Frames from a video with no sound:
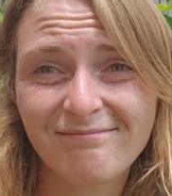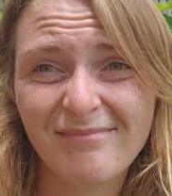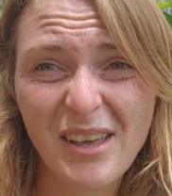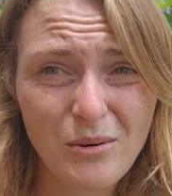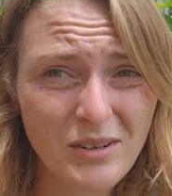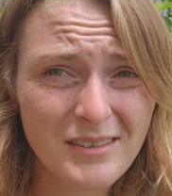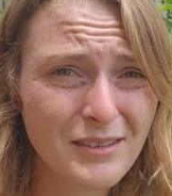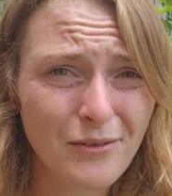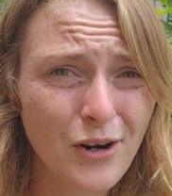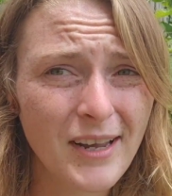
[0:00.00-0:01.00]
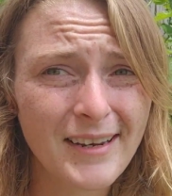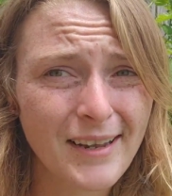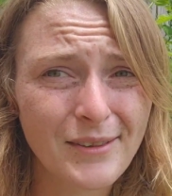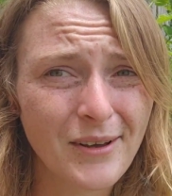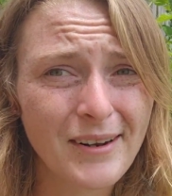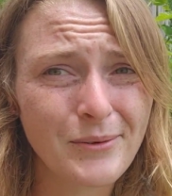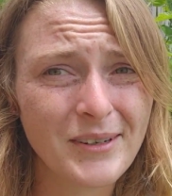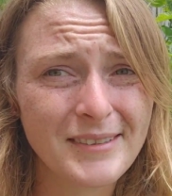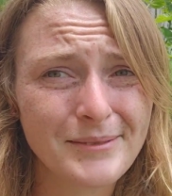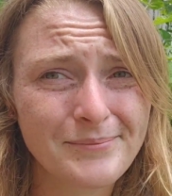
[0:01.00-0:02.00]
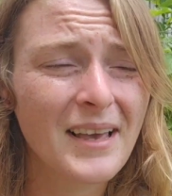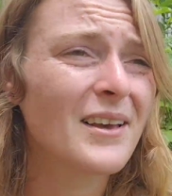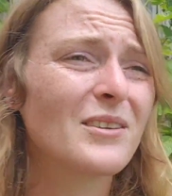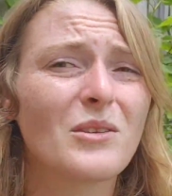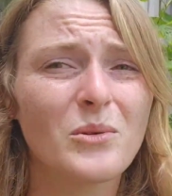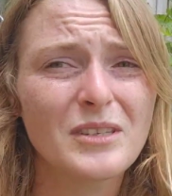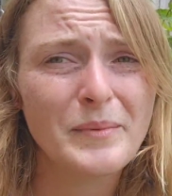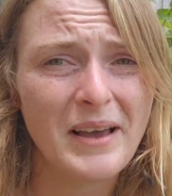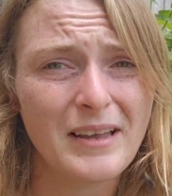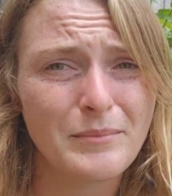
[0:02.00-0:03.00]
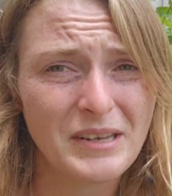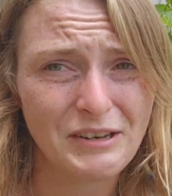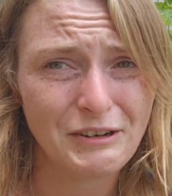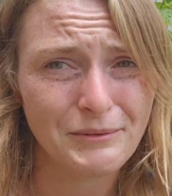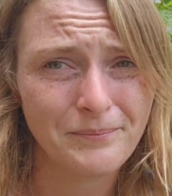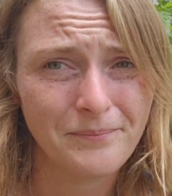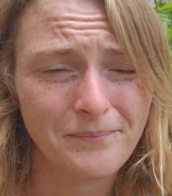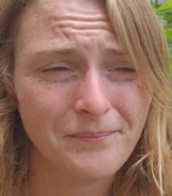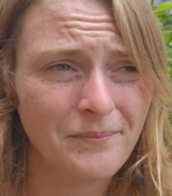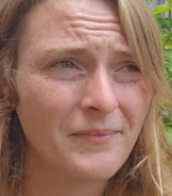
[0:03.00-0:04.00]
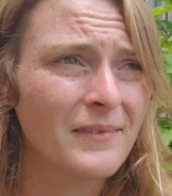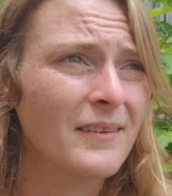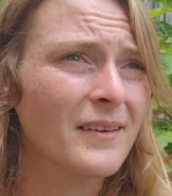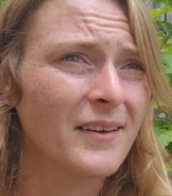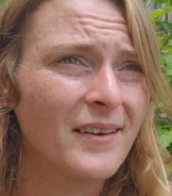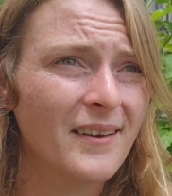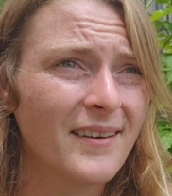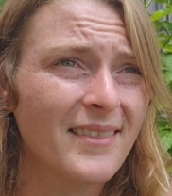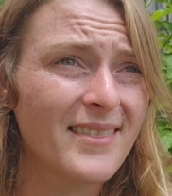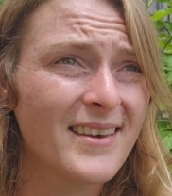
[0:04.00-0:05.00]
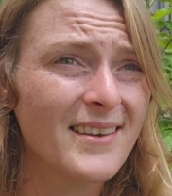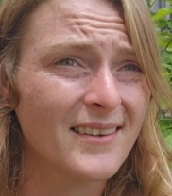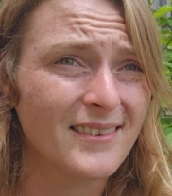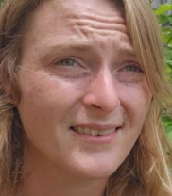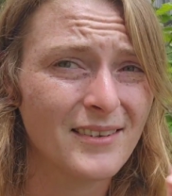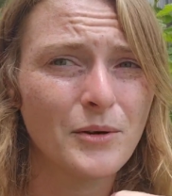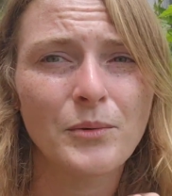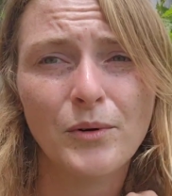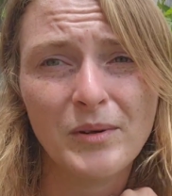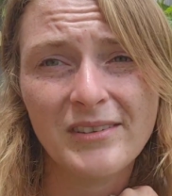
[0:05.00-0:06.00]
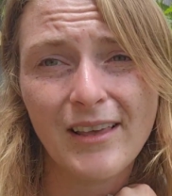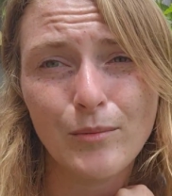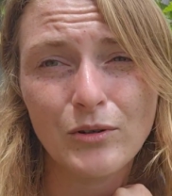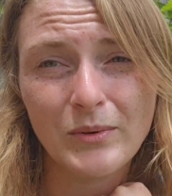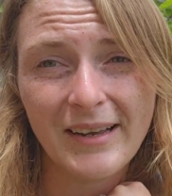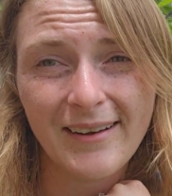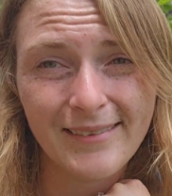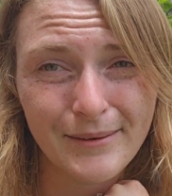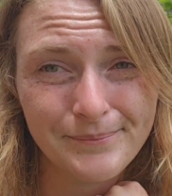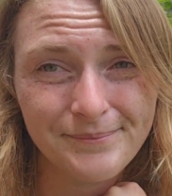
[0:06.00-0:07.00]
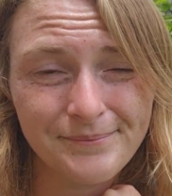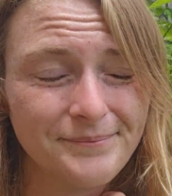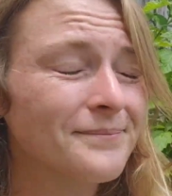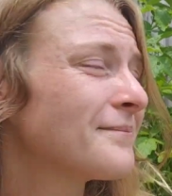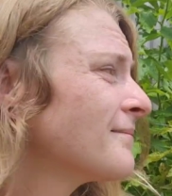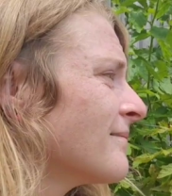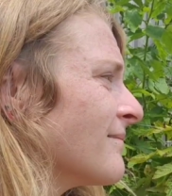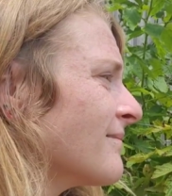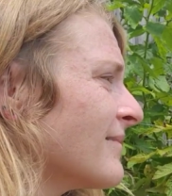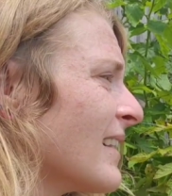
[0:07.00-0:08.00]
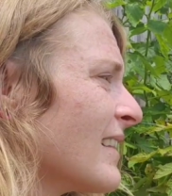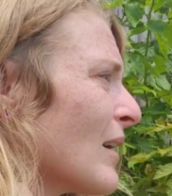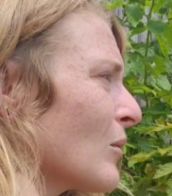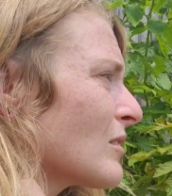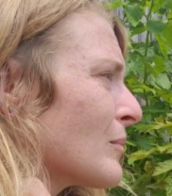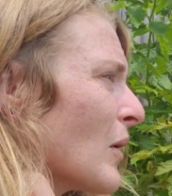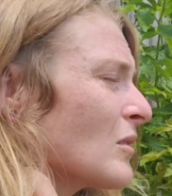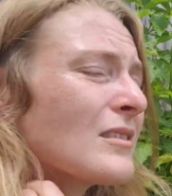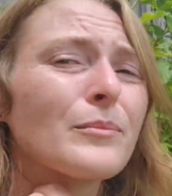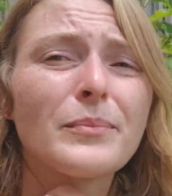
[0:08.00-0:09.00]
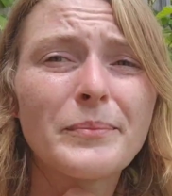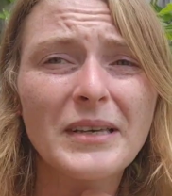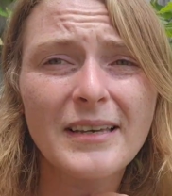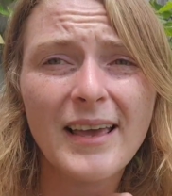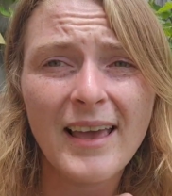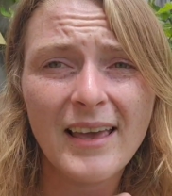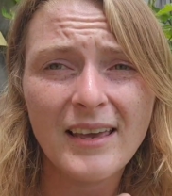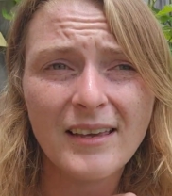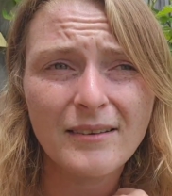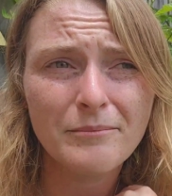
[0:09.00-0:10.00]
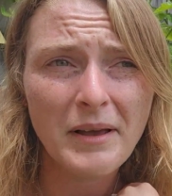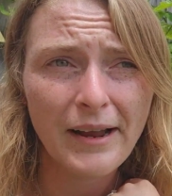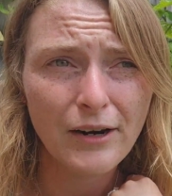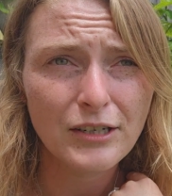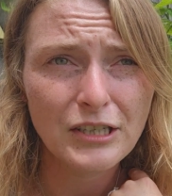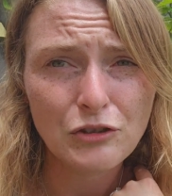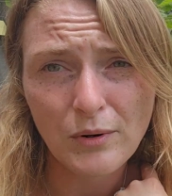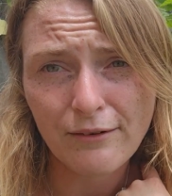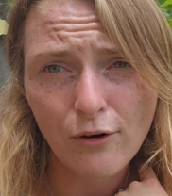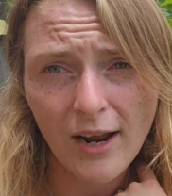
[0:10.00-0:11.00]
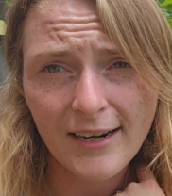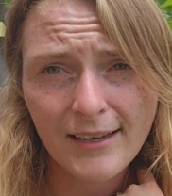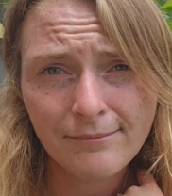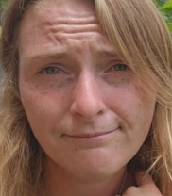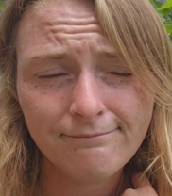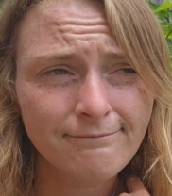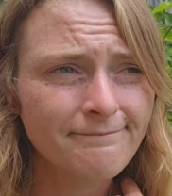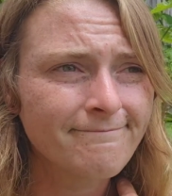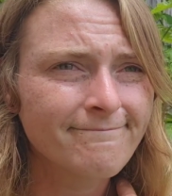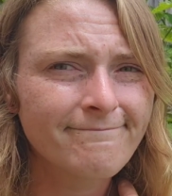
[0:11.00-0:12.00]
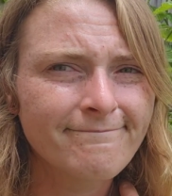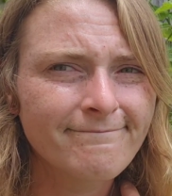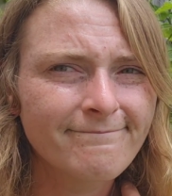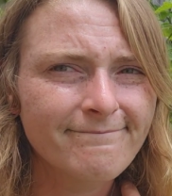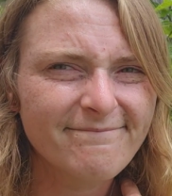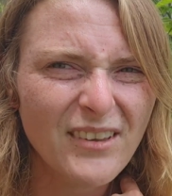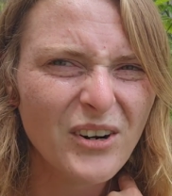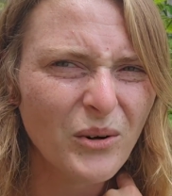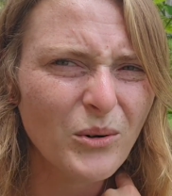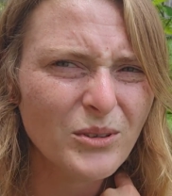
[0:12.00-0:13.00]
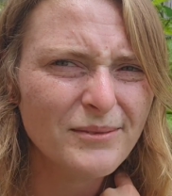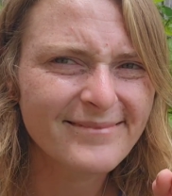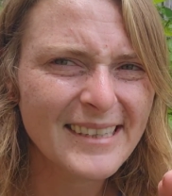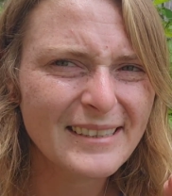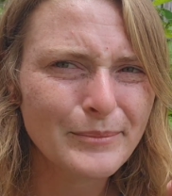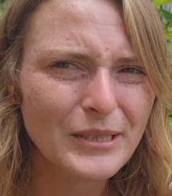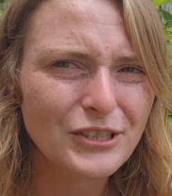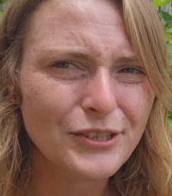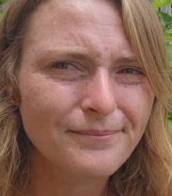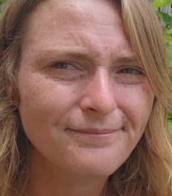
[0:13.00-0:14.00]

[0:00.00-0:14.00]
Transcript: it wasn't the variety I thought it was. So the ones behind me here, these were mislabeled when I got them. They were supposed to be a heritage red variety. They're gold, like this picture.